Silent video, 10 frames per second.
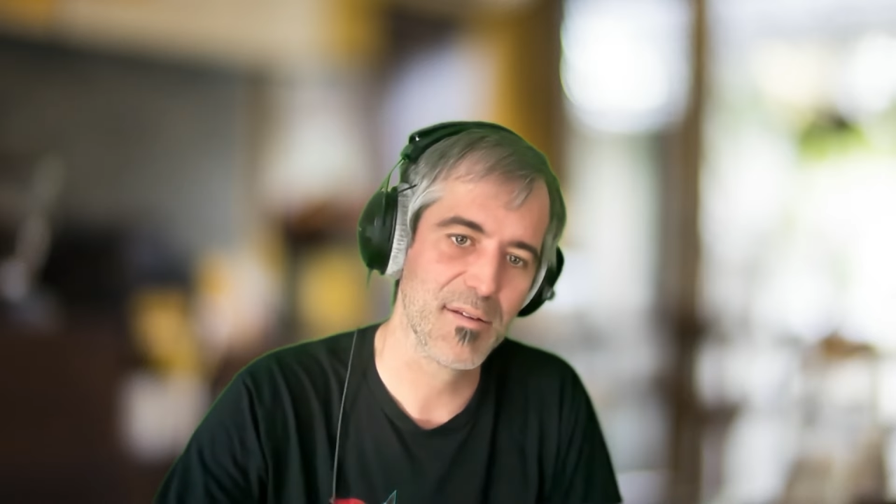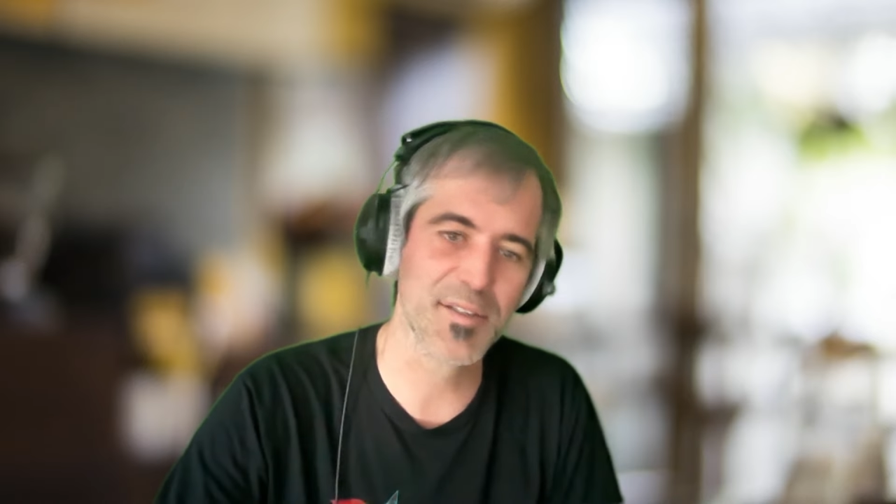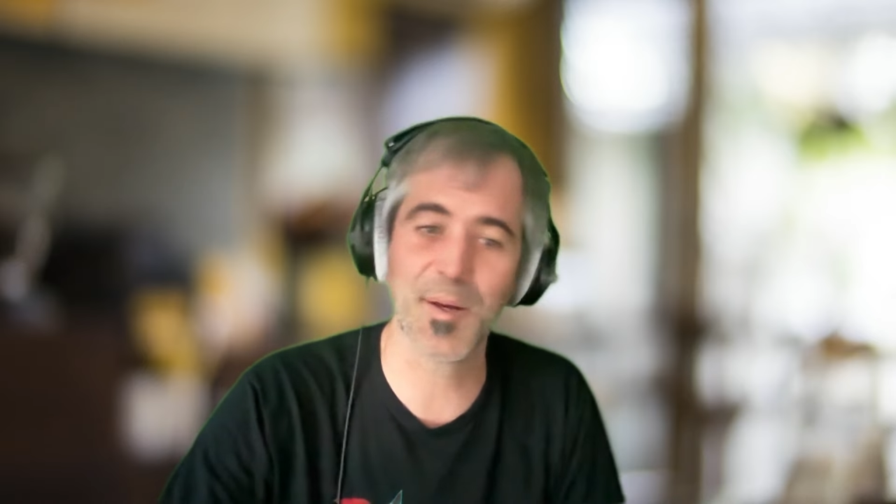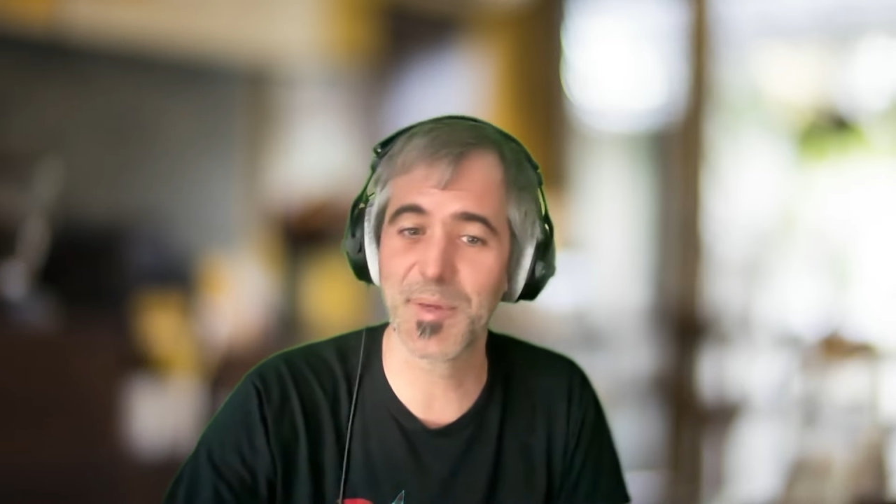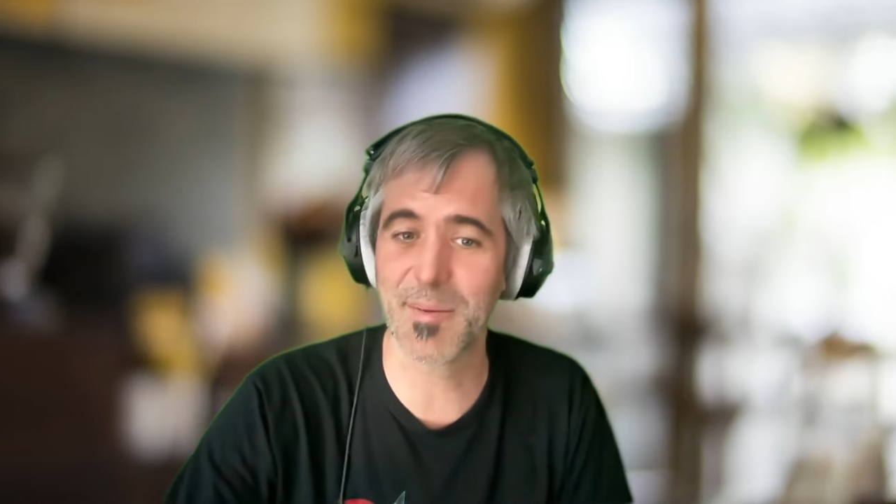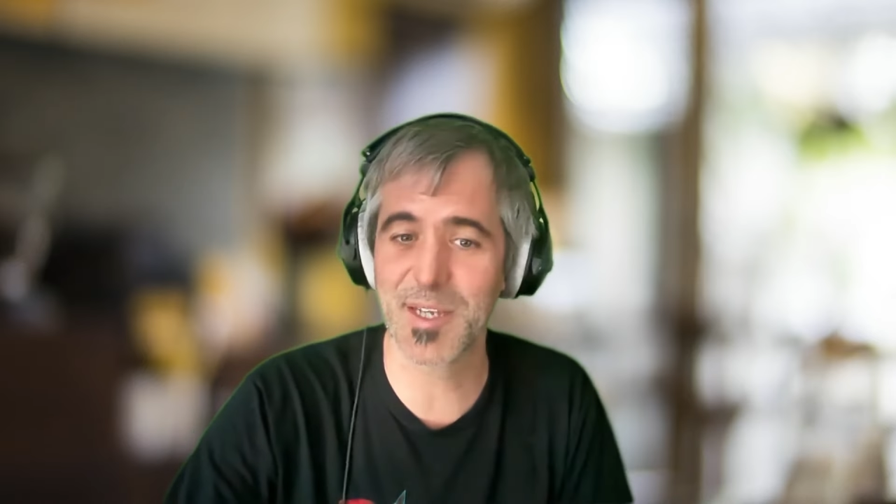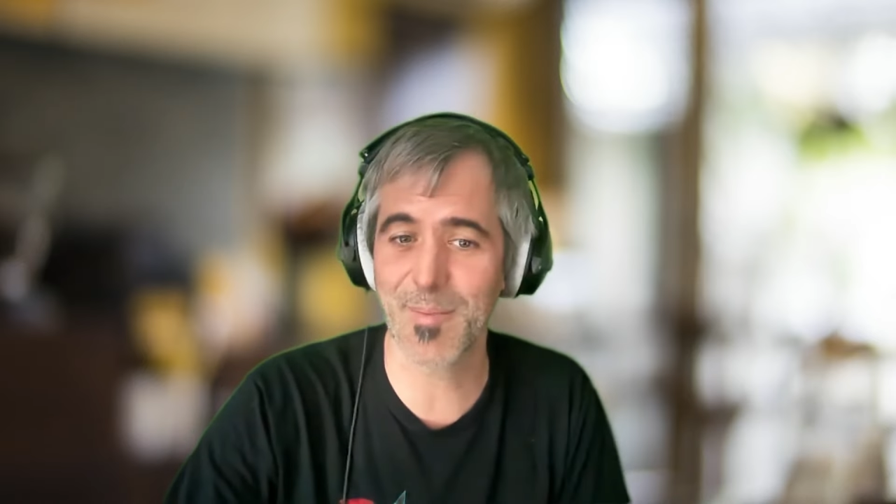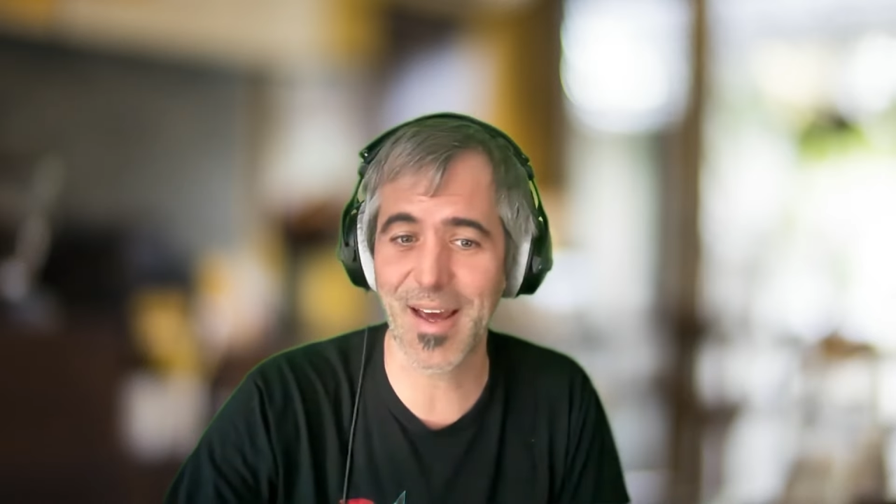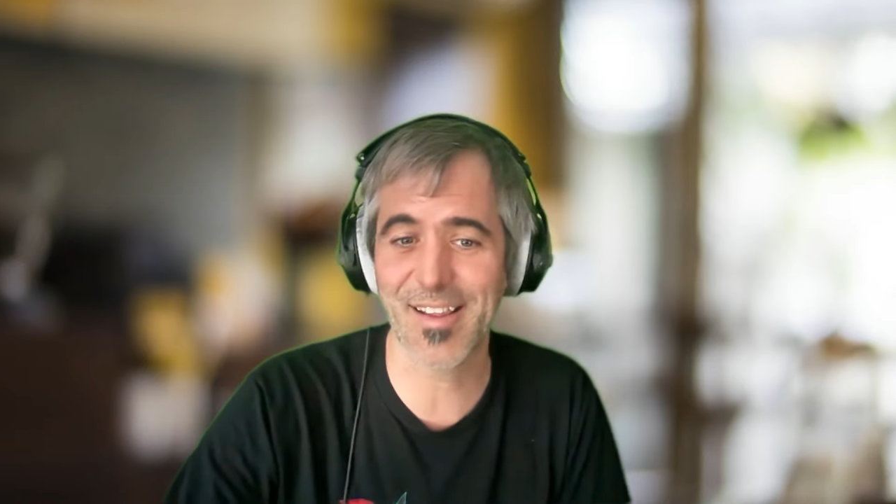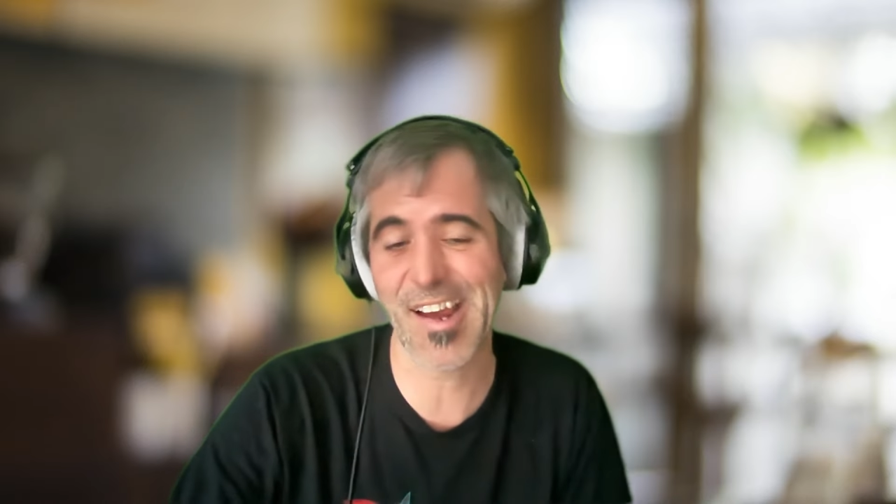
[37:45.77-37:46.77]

Now sometimes they might